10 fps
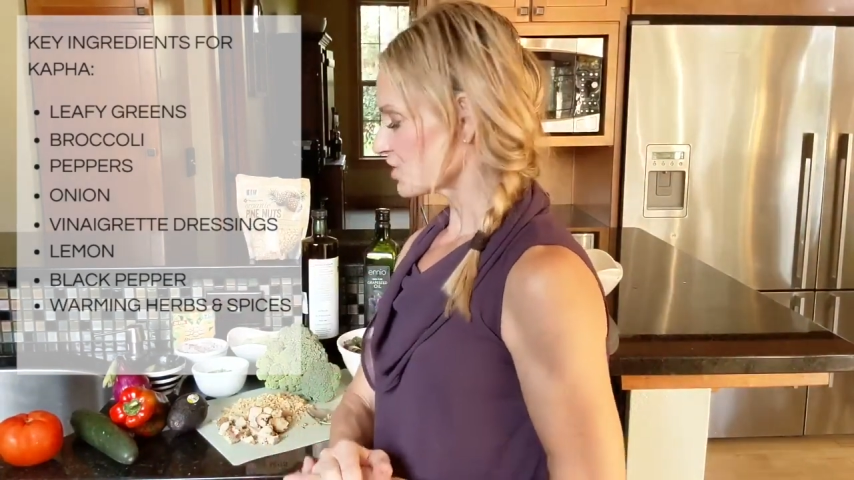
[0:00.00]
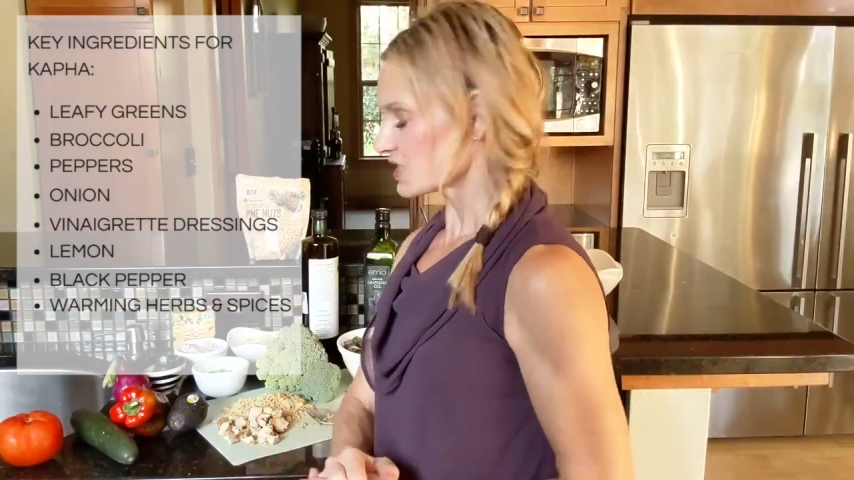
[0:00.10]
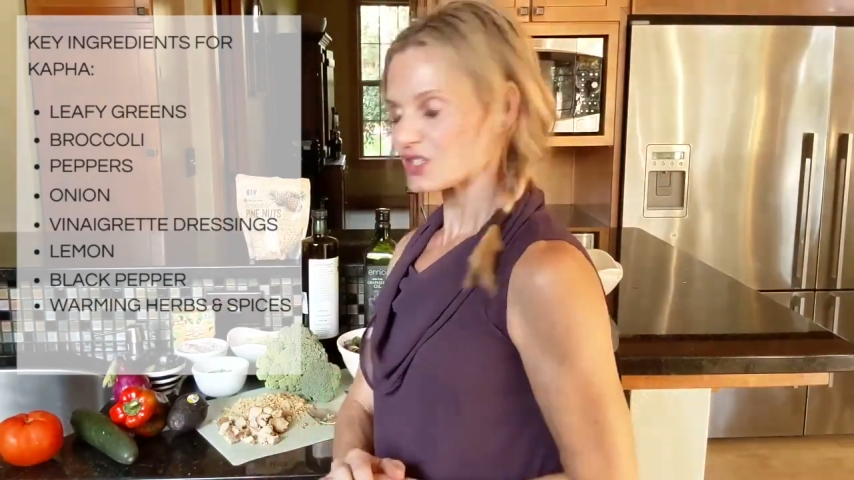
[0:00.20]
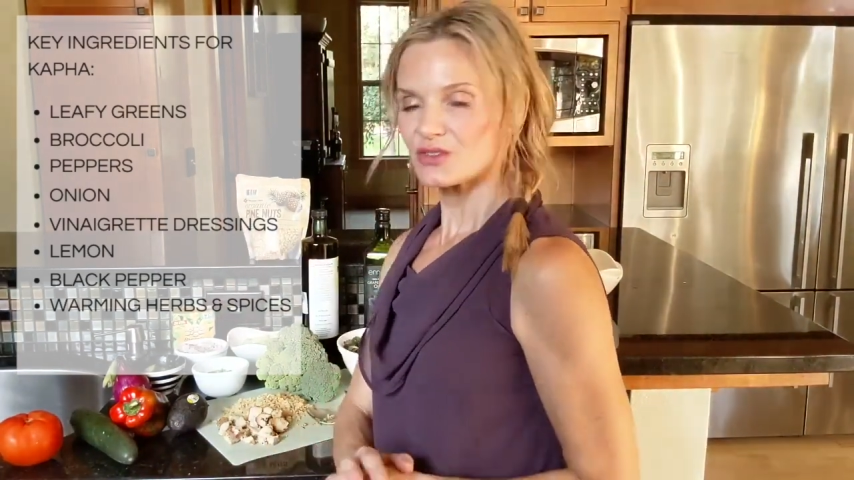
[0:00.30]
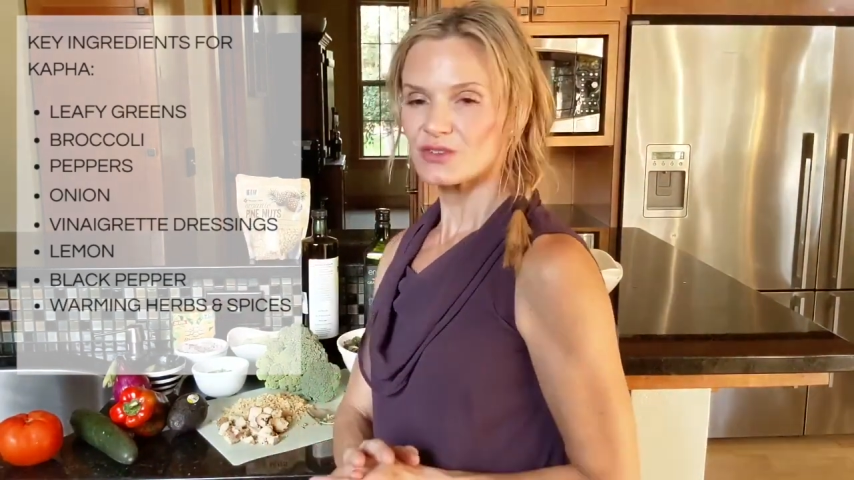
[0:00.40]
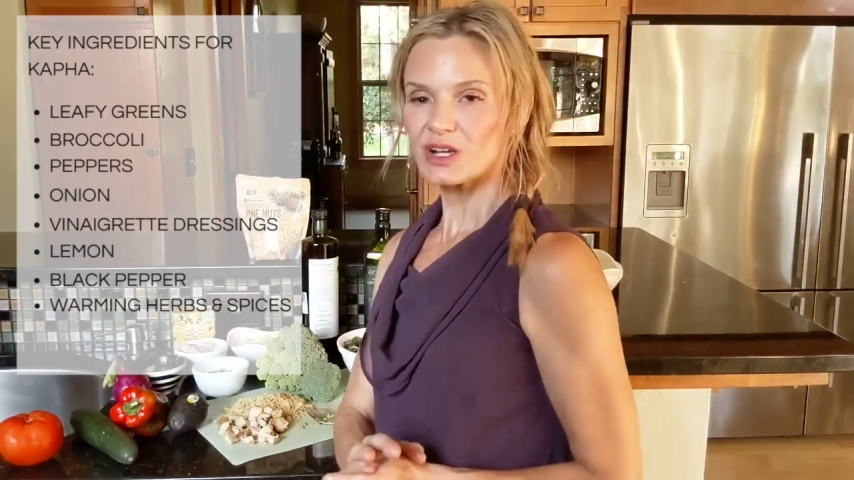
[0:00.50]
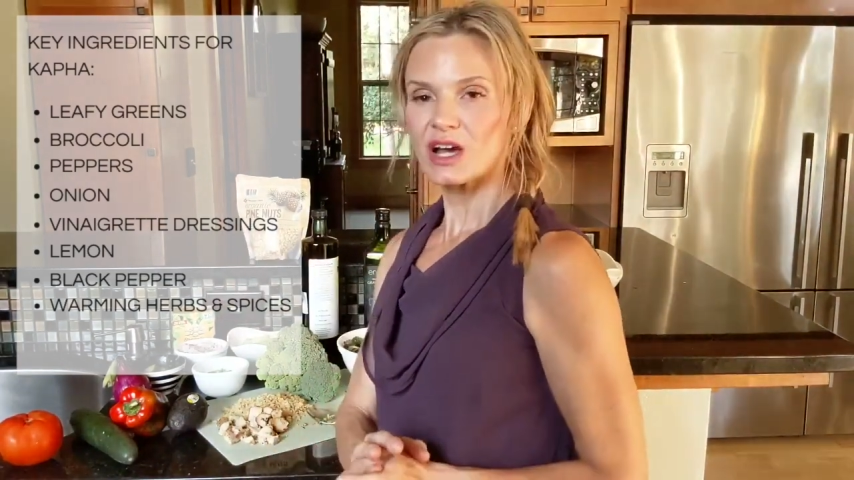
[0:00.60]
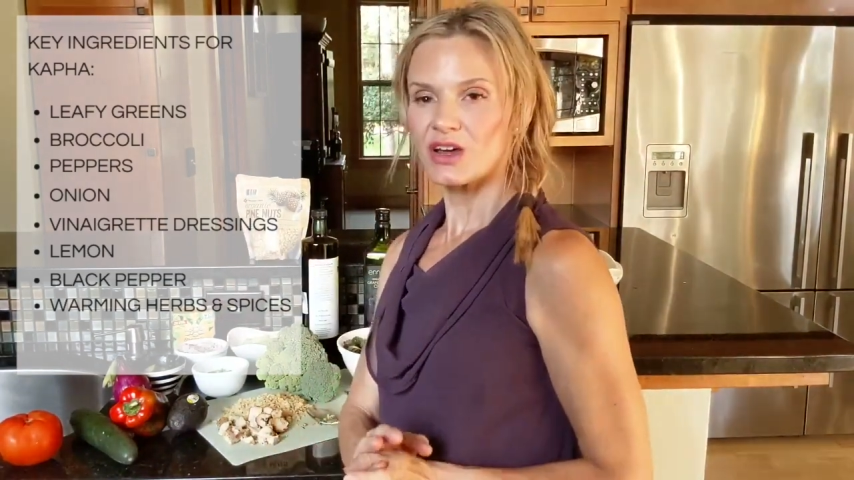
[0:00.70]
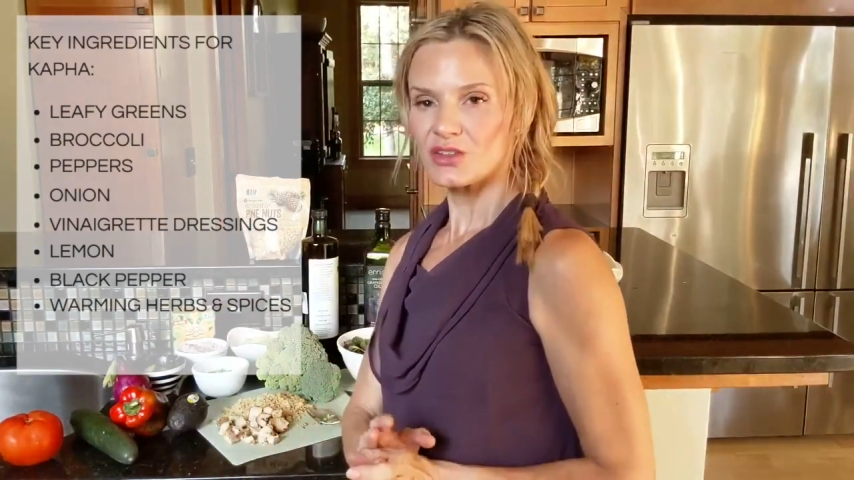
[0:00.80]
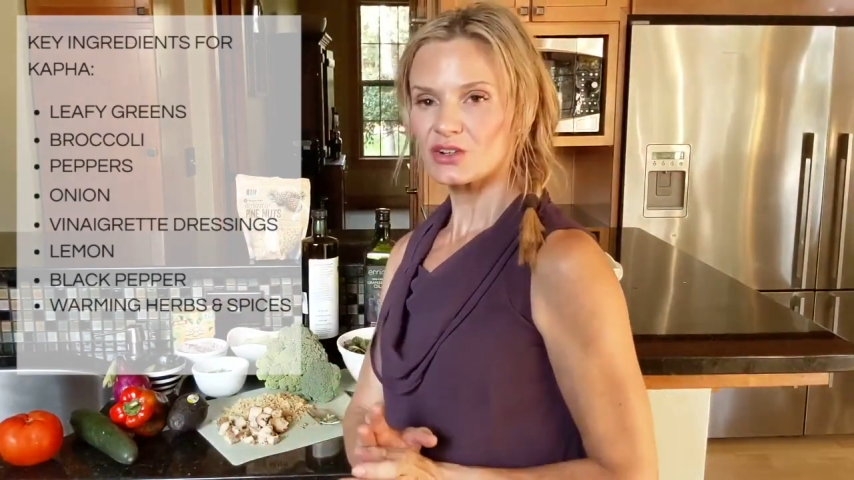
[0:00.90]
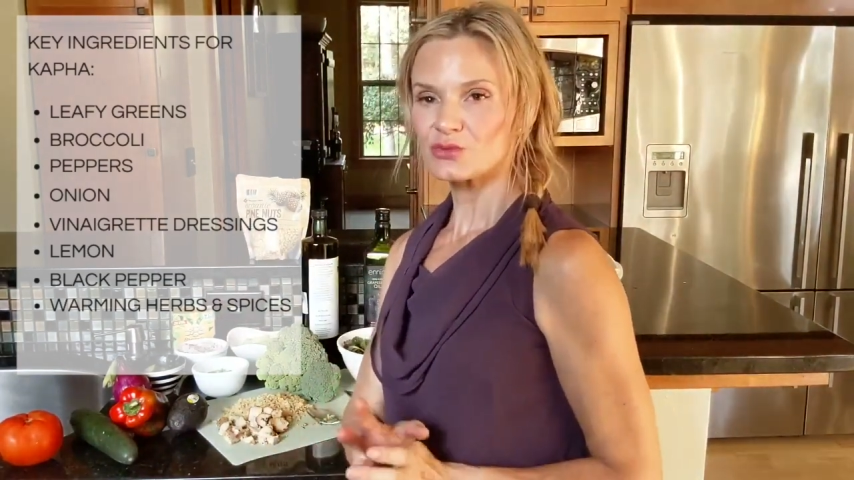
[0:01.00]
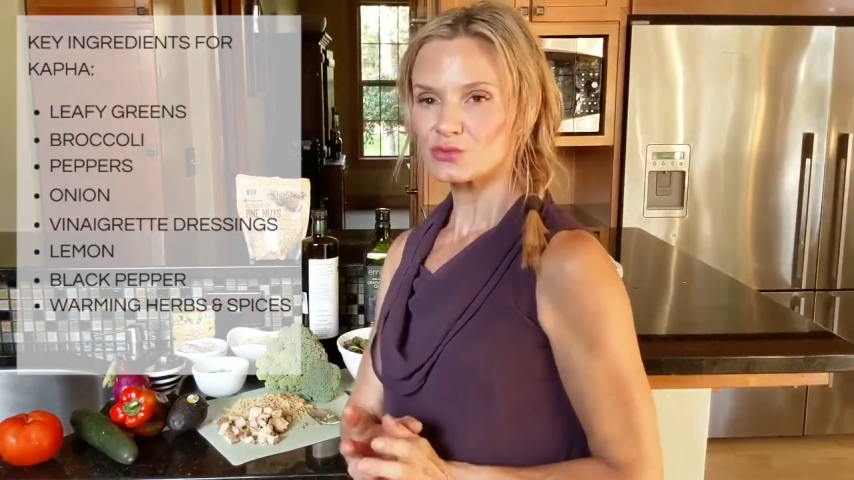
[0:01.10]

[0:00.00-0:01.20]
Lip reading: just other